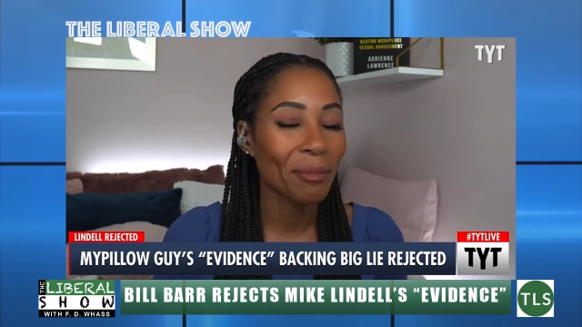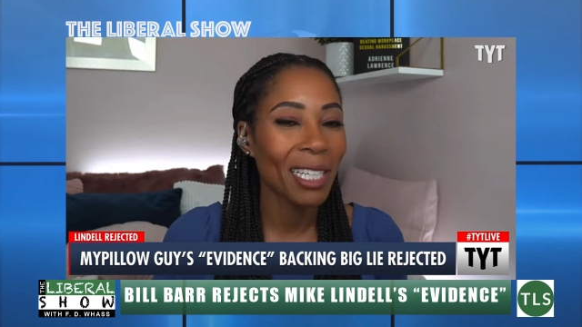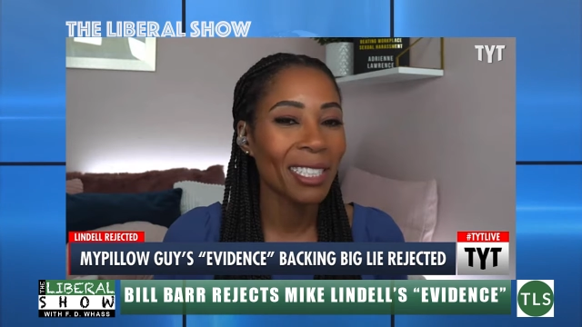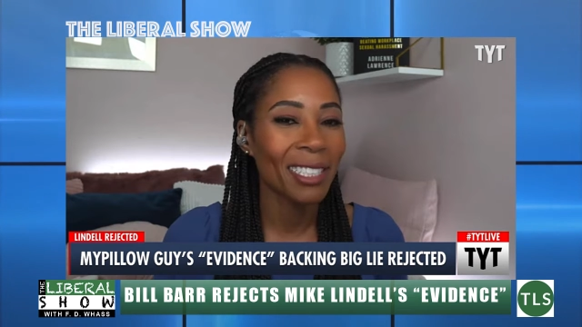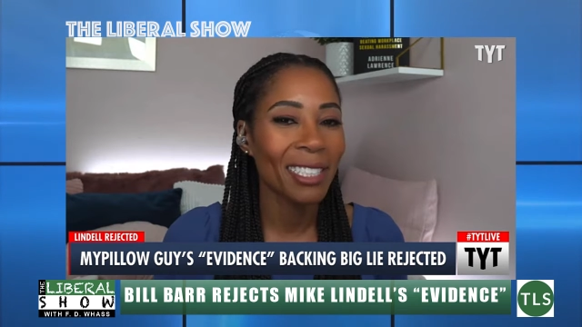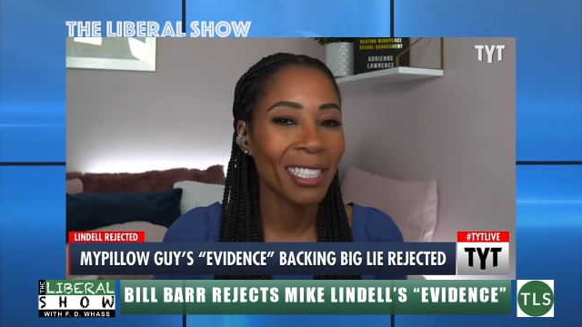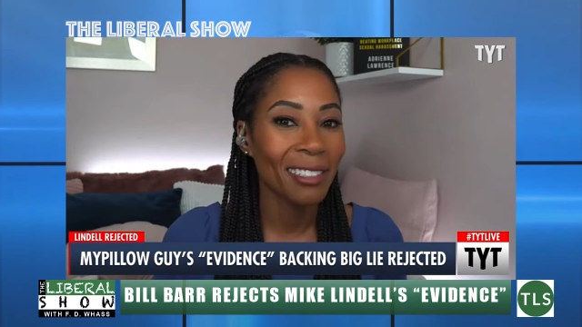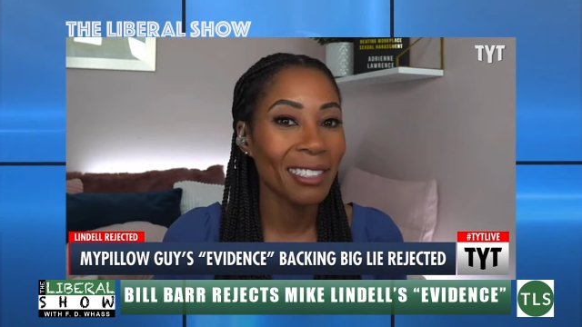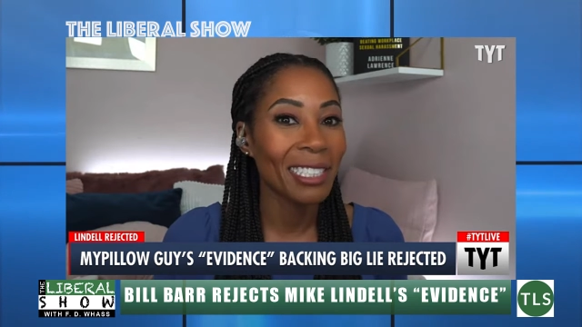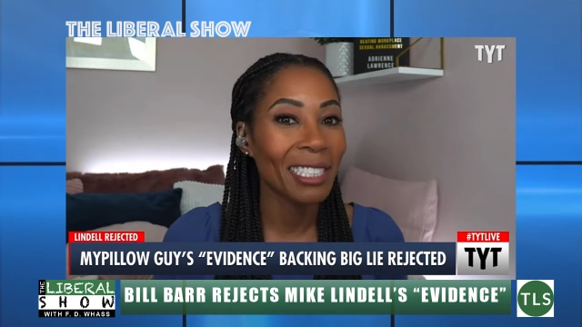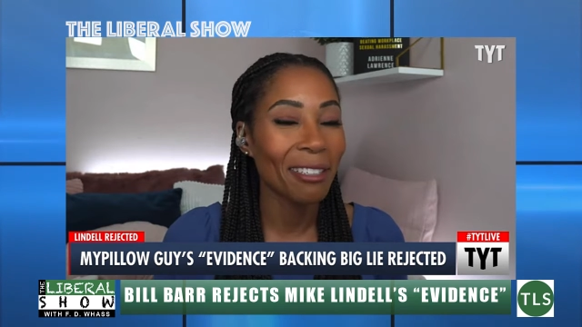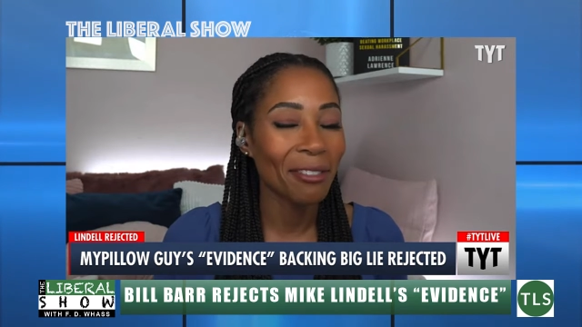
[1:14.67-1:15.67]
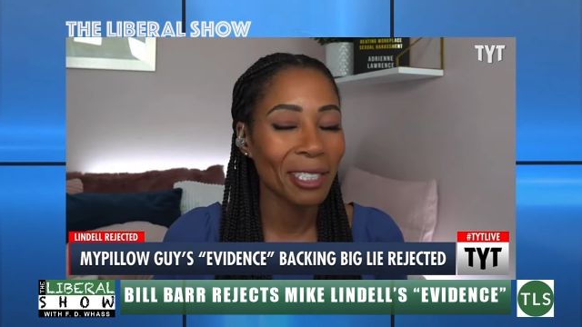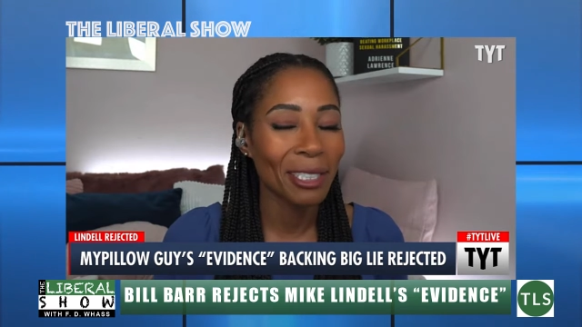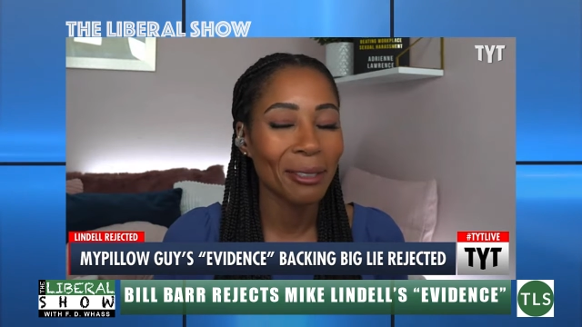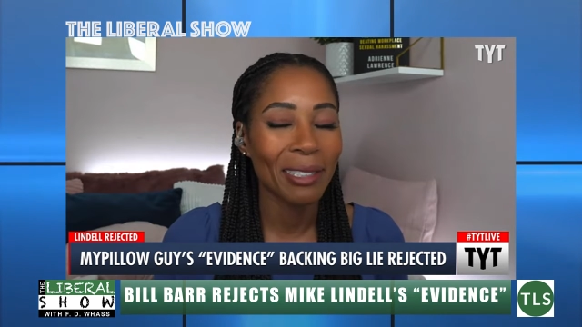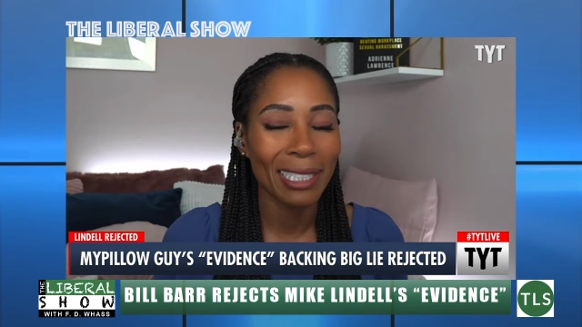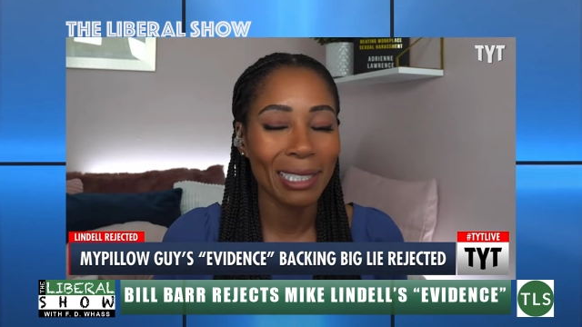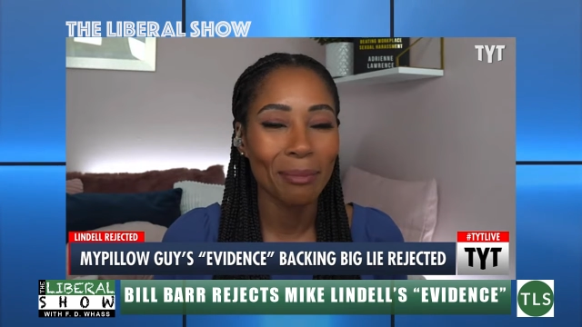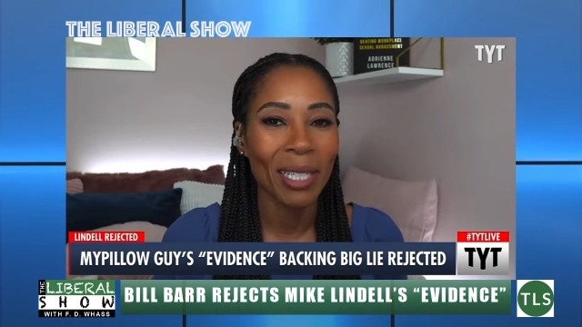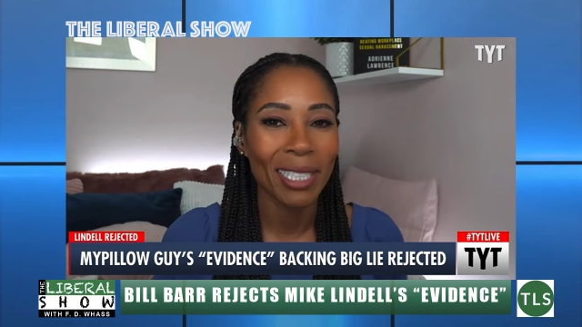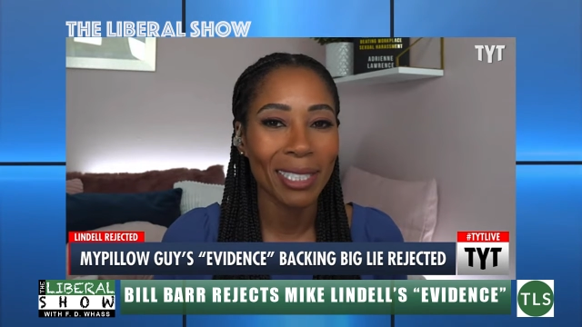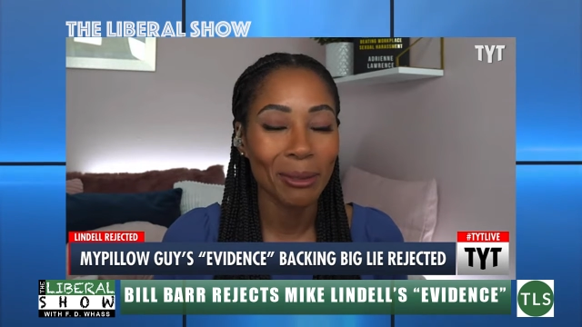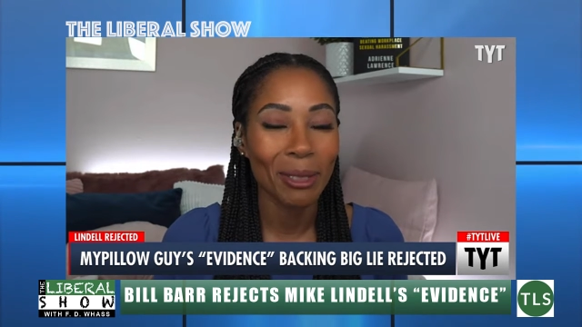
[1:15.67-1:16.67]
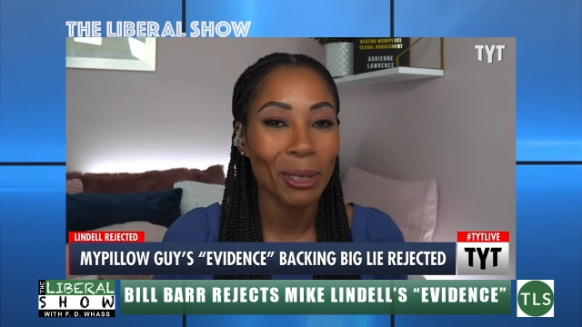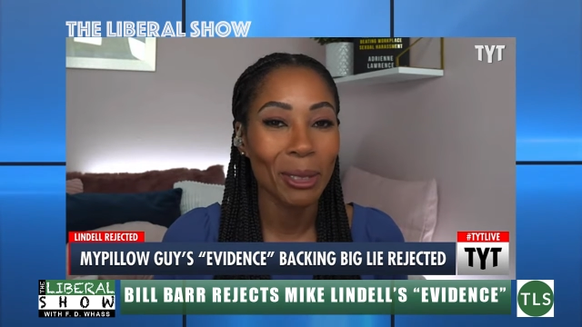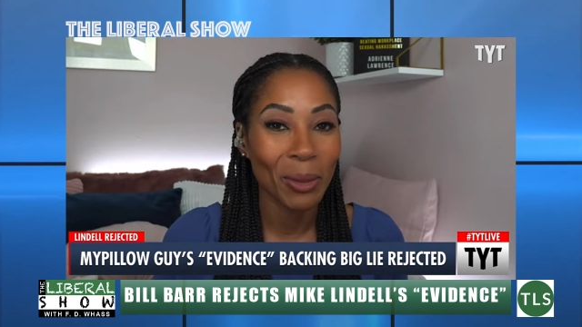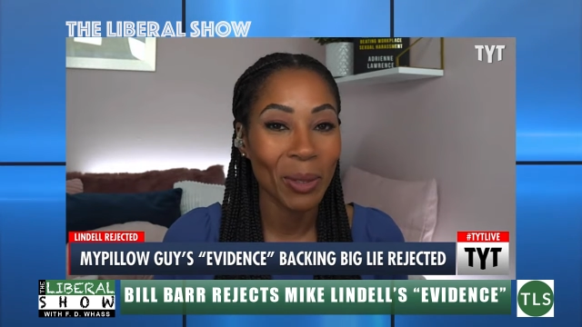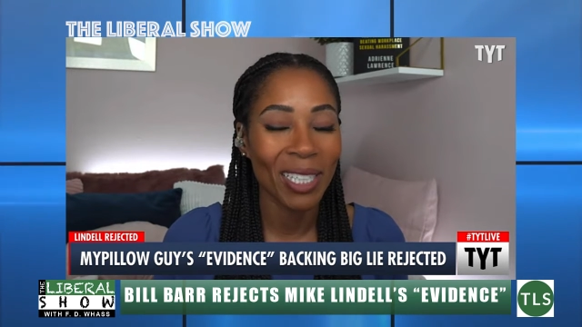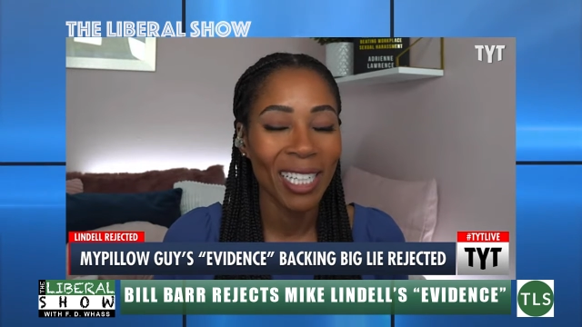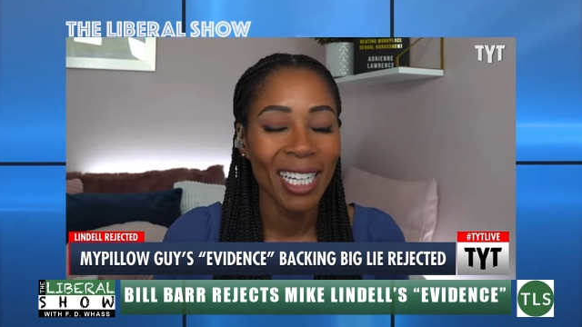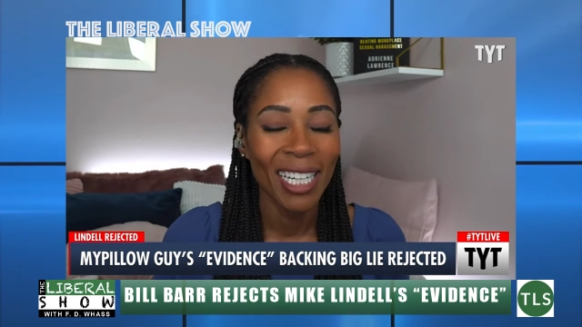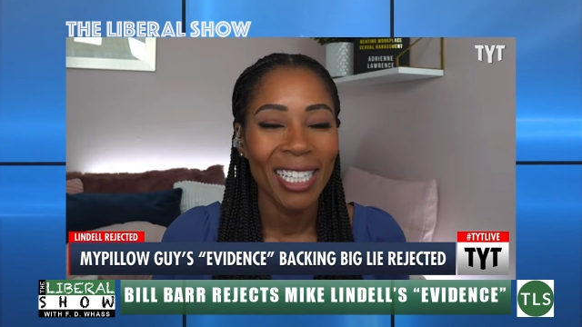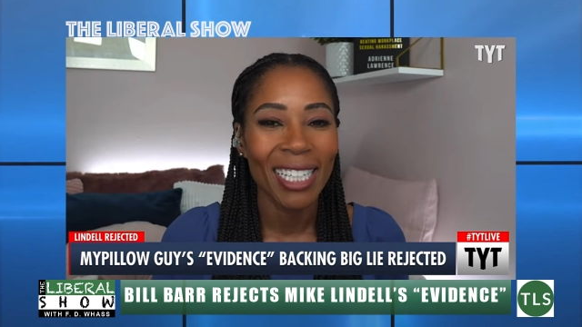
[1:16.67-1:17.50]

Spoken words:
like Mike Lindell is definitely doing his best to ensure